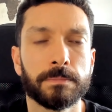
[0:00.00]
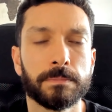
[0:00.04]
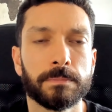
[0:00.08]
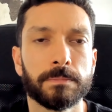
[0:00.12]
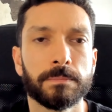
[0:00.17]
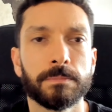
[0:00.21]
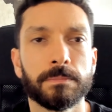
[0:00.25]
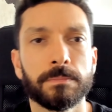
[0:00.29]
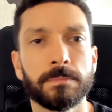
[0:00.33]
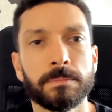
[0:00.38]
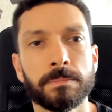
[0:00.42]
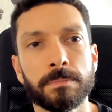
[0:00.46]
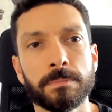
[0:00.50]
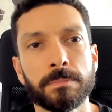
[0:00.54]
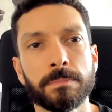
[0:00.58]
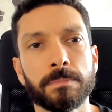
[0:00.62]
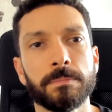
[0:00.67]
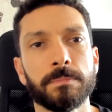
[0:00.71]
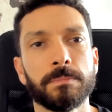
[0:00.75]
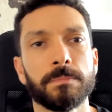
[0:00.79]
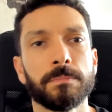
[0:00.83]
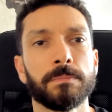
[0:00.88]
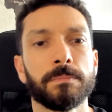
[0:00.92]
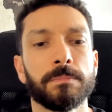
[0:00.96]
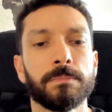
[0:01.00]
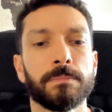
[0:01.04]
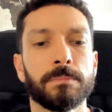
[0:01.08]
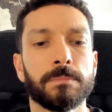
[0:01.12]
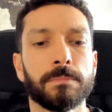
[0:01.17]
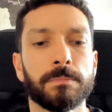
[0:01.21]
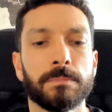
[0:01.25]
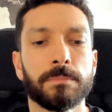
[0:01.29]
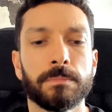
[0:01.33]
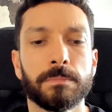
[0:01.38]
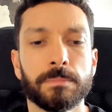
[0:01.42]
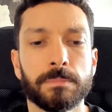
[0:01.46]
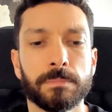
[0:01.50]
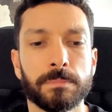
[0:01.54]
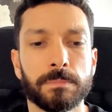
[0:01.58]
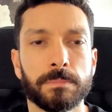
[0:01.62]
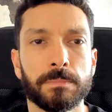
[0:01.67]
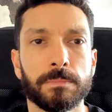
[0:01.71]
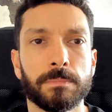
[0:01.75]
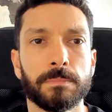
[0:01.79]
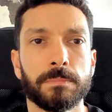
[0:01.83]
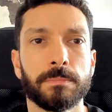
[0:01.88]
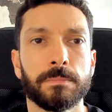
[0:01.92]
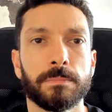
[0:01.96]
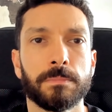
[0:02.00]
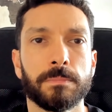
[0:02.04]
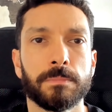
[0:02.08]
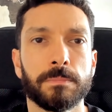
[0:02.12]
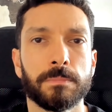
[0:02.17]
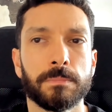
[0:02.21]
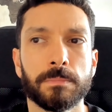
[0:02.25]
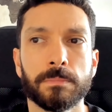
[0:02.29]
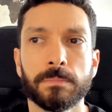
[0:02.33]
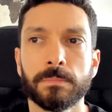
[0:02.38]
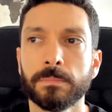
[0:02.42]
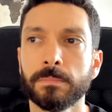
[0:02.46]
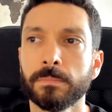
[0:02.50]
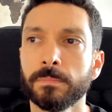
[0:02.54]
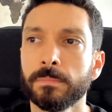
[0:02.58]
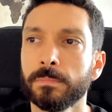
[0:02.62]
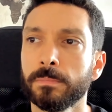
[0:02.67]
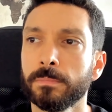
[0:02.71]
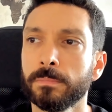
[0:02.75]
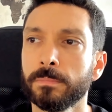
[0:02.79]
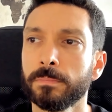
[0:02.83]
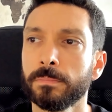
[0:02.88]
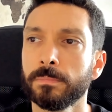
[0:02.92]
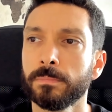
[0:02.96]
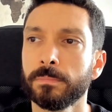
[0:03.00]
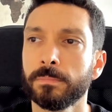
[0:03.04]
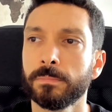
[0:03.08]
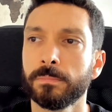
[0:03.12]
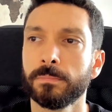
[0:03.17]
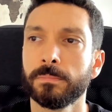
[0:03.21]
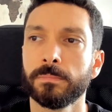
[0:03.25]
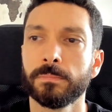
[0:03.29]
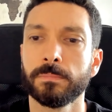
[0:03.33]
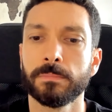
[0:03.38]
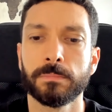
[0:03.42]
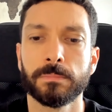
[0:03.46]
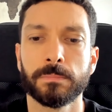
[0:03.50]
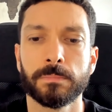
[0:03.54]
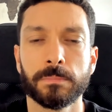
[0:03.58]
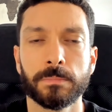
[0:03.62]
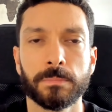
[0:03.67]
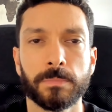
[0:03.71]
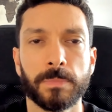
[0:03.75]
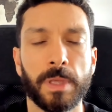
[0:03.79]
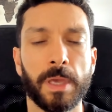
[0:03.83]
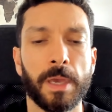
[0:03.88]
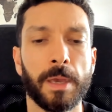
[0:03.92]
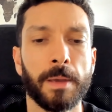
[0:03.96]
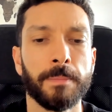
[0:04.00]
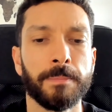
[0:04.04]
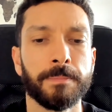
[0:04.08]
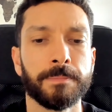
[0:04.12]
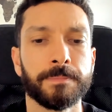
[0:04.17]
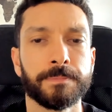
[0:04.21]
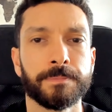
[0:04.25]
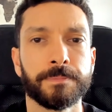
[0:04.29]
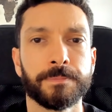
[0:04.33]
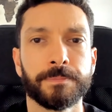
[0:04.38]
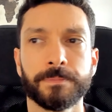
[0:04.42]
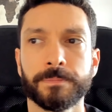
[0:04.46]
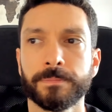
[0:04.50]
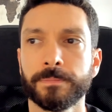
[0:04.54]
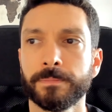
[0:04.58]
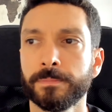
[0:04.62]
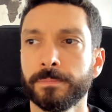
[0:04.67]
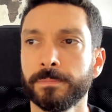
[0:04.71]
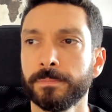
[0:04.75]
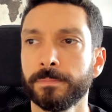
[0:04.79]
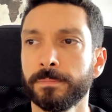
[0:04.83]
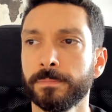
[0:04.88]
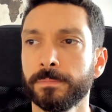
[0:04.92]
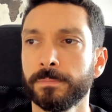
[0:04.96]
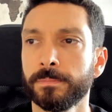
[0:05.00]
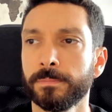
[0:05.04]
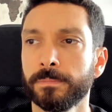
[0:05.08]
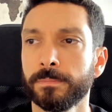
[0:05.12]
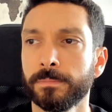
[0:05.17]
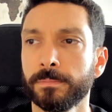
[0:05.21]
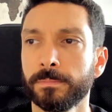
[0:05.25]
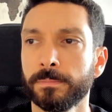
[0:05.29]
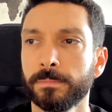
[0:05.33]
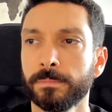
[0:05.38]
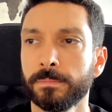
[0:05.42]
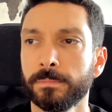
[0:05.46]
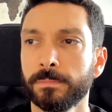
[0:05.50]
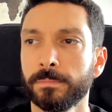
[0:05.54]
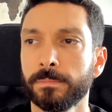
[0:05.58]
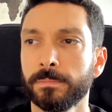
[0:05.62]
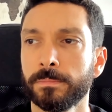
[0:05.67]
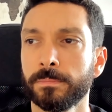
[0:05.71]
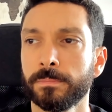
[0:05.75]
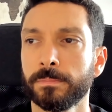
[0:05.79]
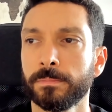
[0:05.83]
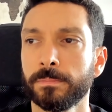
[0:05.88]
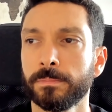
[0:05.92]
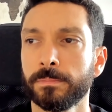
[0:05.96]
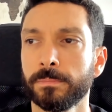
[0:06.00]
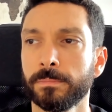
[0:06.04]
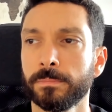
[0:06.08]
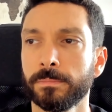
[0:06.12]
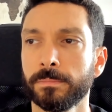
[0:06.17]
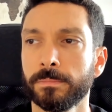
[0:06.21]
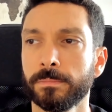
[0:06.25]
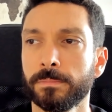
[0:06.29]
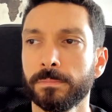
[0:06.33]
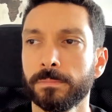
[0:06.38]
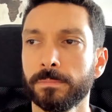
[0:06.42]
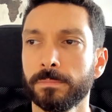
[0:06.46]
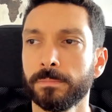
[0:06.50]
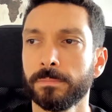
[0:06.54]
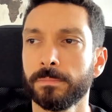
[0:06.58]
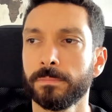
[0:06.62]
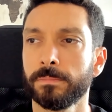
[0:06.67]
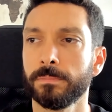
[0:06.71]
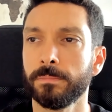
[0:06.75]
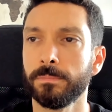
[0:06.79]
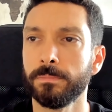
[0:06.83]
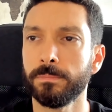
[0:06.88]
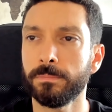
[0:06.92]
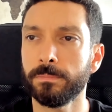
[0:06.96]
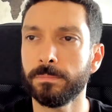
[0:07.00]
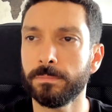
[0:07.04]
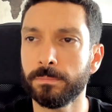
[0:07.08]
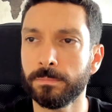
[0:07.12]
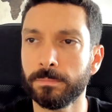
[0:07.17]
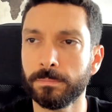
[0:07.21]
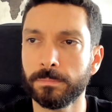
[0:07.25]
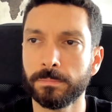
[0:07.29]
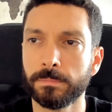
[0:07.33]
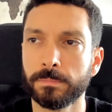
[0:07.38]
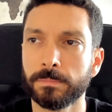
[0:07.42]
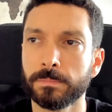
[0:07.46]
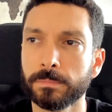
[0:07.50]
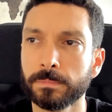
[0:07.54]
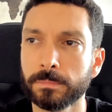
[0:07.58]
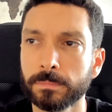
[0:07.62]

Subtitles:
The person shown says nothing.